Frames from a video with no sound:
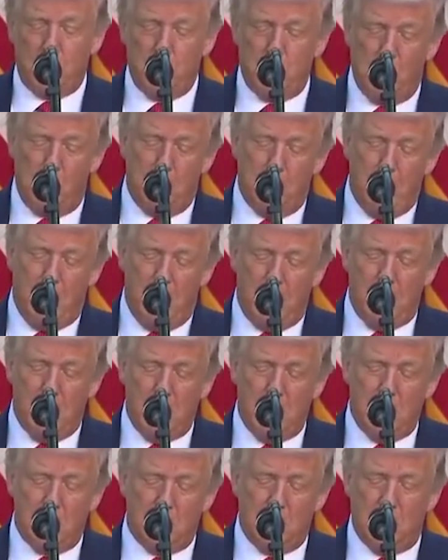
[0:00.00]
Joe
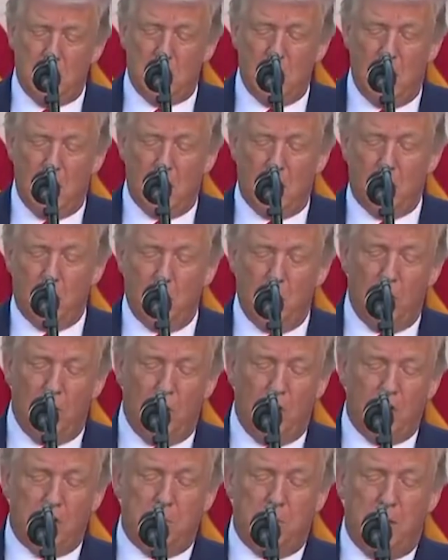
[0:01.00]
Biden's entire
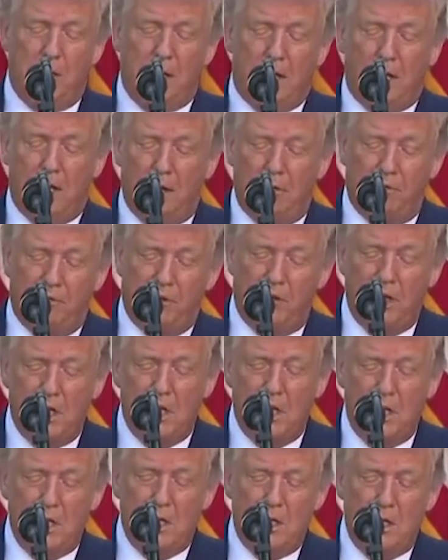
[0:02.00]
career has been a gift
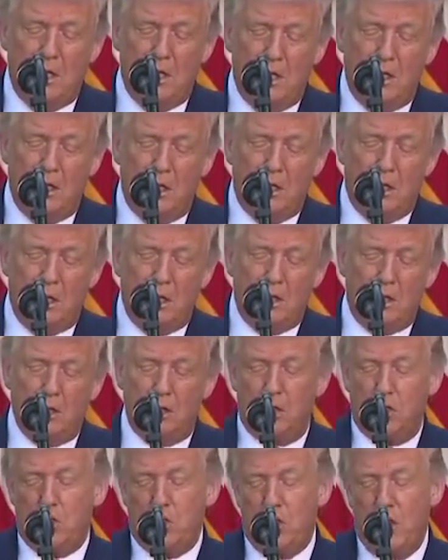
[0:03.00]
to
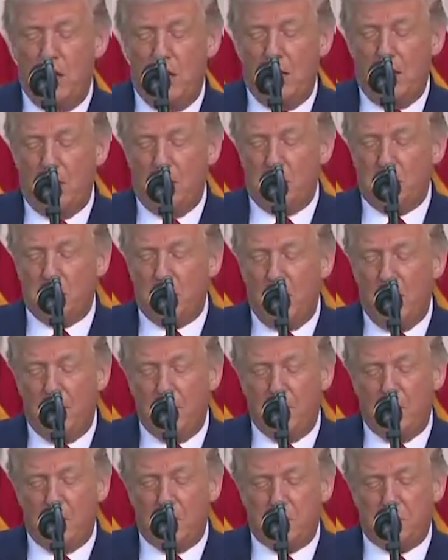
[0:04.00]
the Chinese
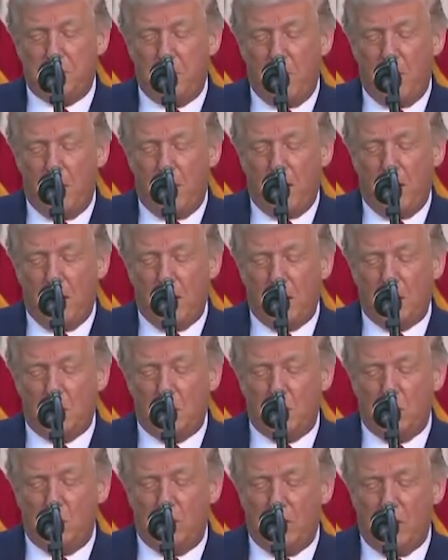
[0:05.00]
Communist Party and
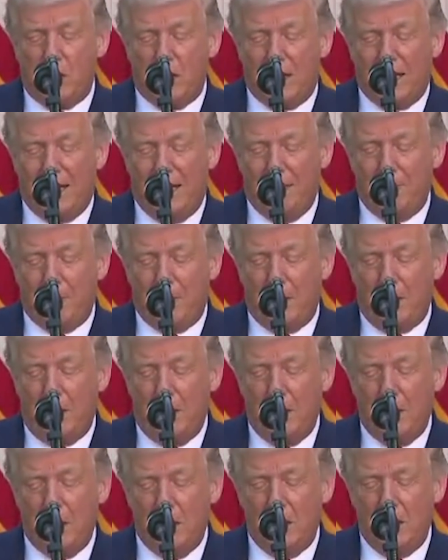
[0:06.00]
to the
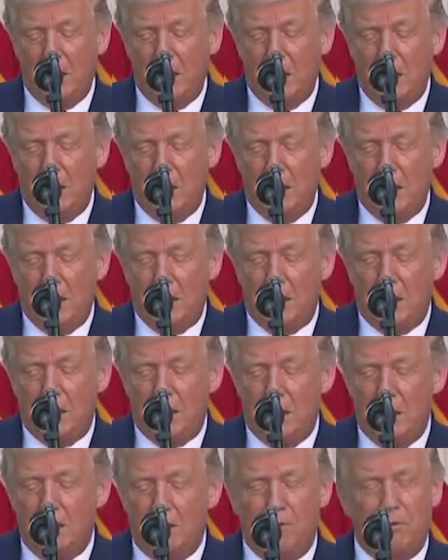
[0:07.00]
calamity
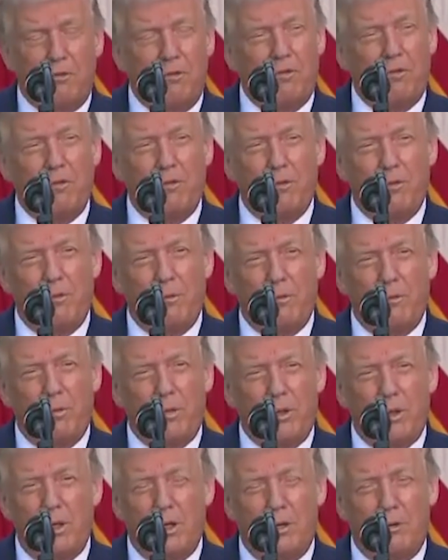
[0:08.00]
of
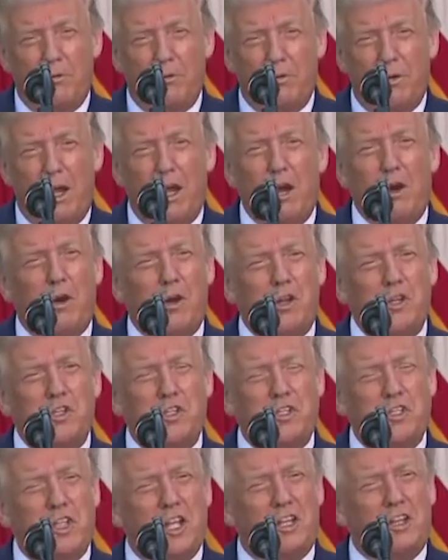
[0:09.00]

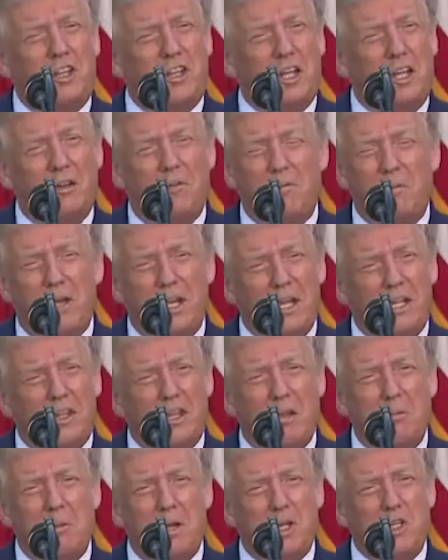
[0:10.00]
errors that they've made.
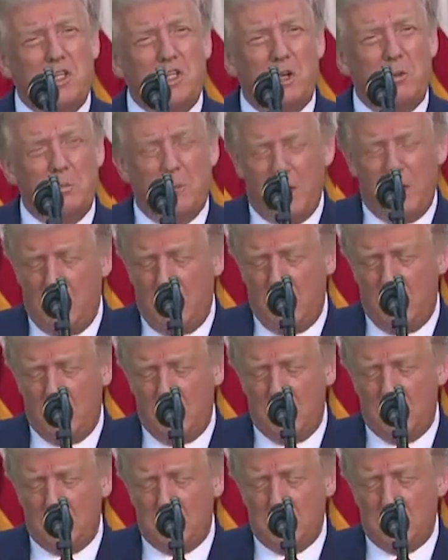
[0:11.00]
They made so many
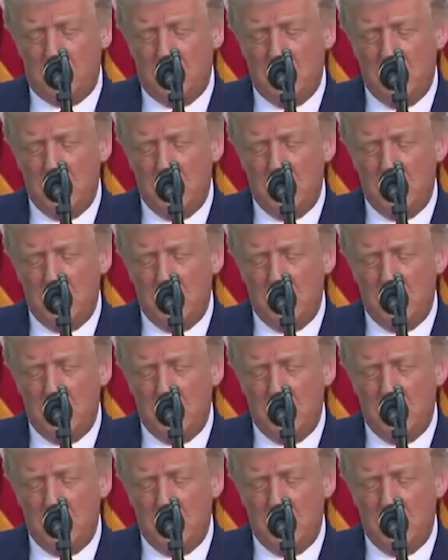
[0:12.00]
errors.